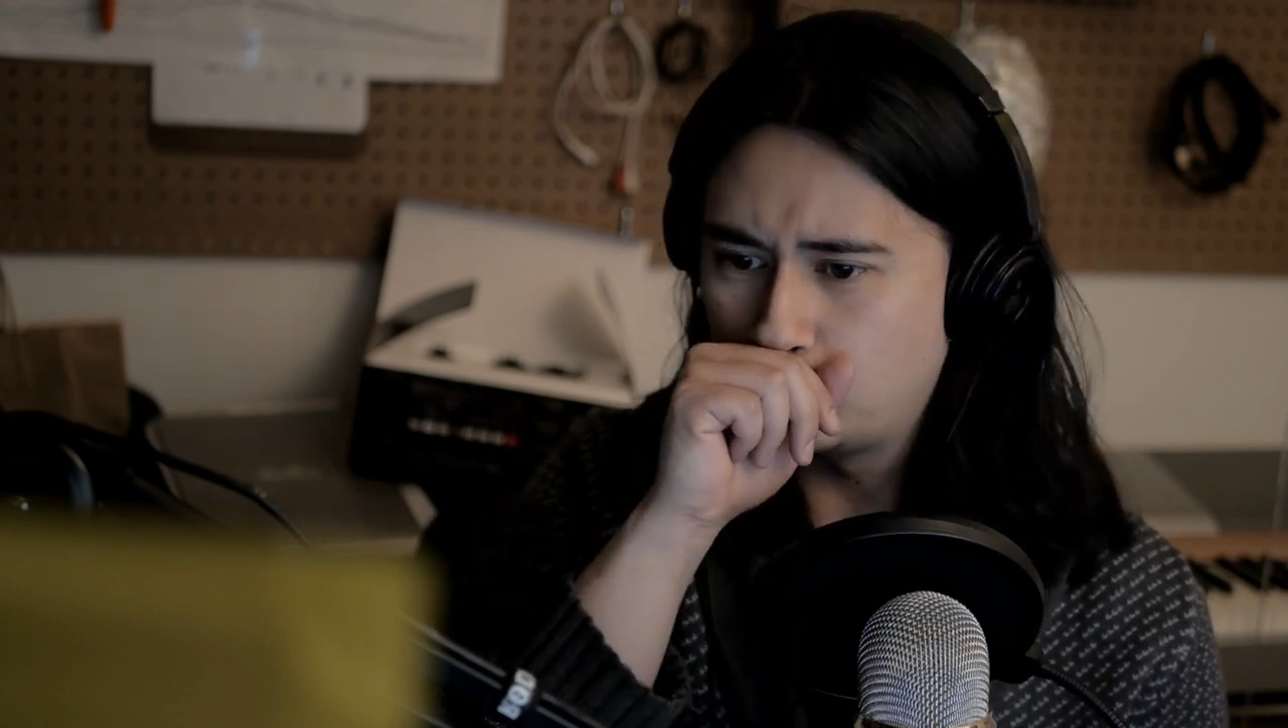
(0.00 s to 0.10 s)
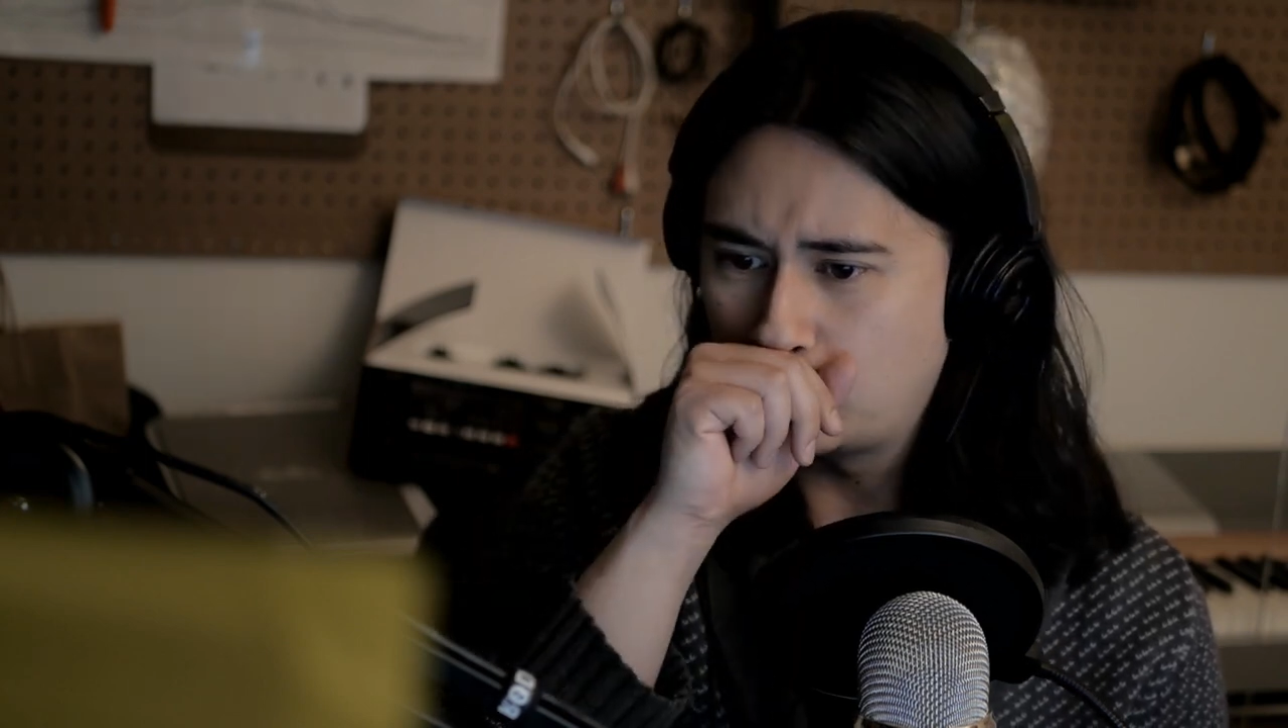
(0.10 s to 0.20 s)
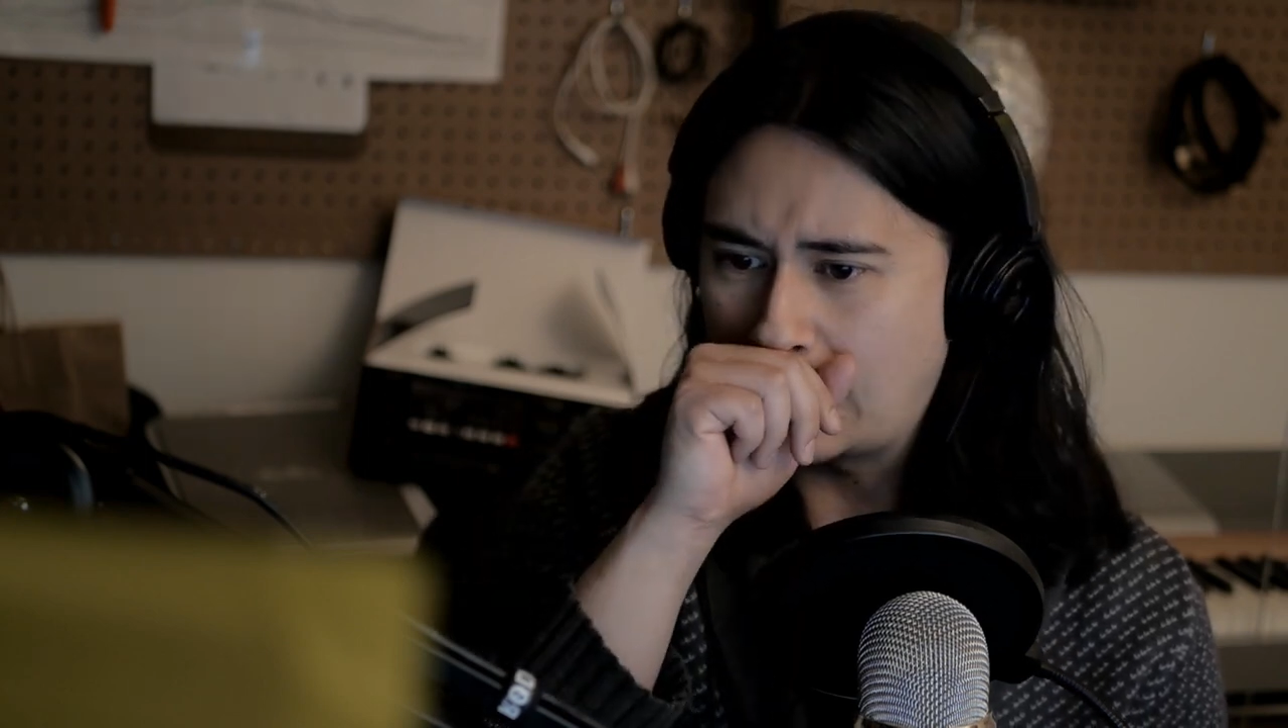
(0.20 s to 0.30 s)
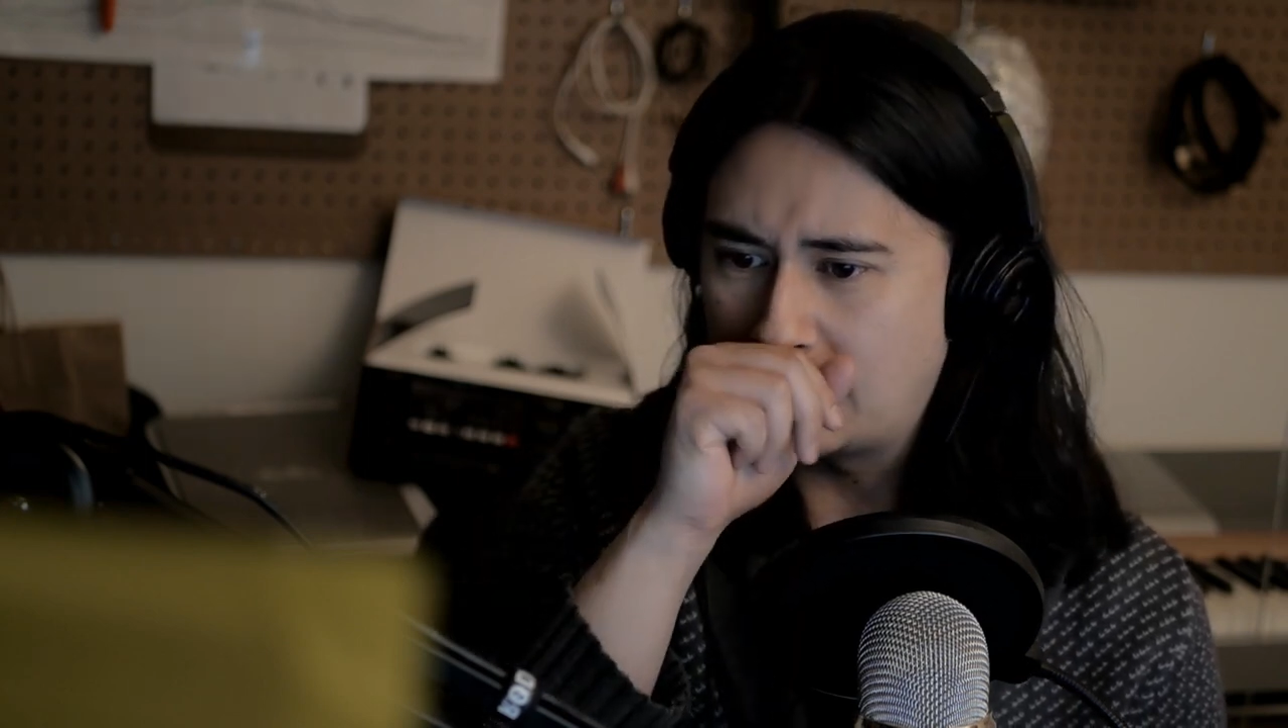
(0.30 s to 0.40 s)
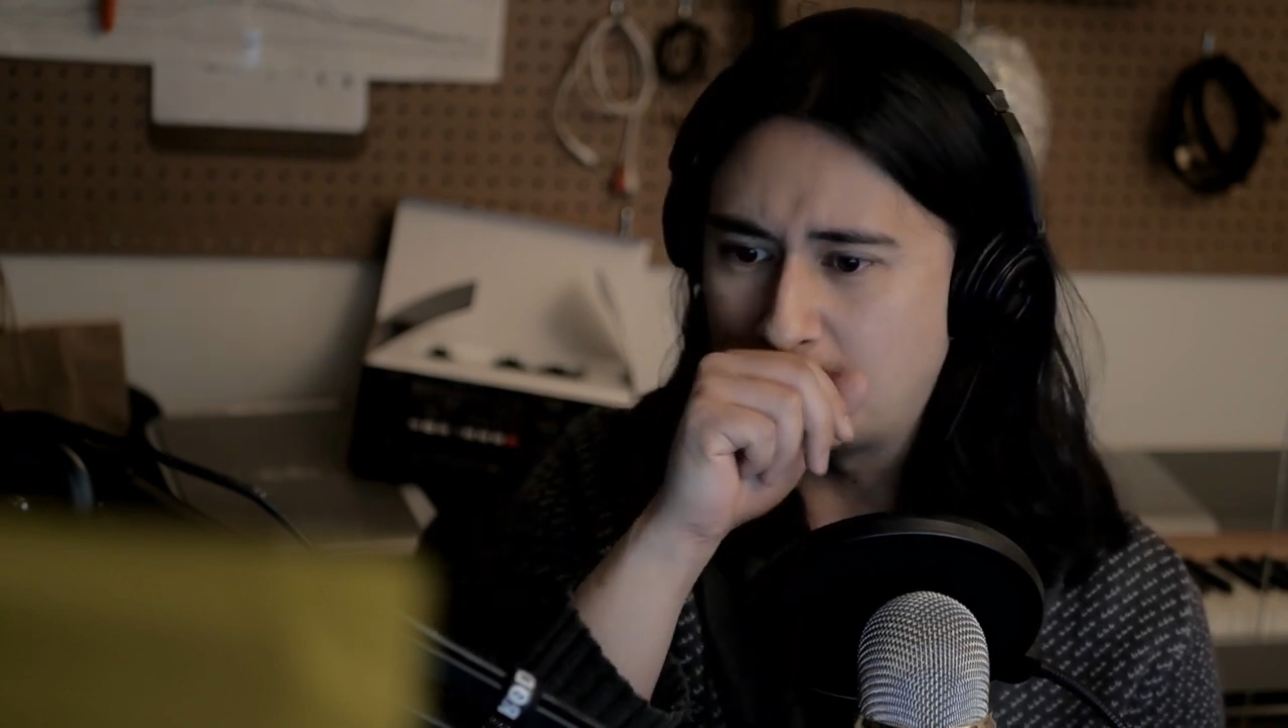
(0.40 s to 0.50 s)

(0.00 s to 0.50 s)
how the